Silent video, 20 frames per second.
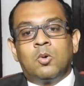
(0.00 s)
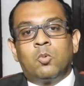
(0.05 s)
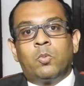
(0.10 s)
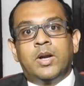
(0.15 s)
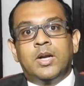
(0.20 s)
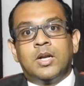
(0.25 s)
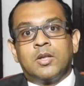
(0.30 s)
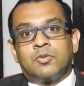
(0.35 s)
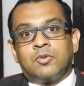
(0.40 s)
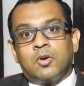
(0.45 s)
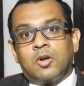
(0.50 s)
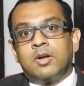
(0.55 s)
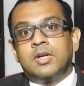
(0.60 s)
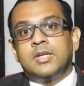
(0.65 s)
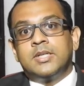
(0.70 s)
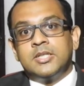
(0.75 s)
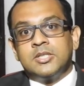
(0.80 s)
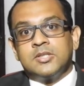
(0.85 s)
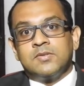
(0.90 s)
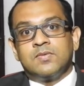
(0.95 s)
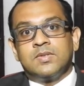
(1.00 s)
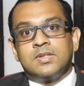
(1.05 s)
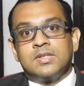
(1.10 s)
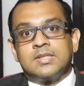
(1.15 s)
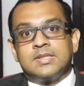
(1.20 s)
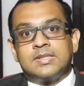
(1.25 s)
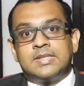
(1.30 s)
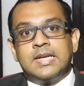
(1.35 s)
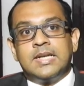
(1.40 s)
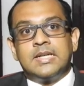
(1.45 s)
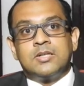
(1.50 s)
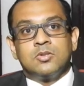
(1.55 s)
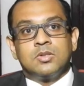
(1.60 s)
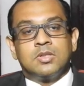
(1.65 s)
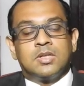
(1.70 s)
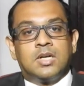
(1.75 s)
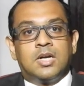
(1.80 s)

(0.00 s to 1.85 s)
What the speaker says: when authorities of the state or the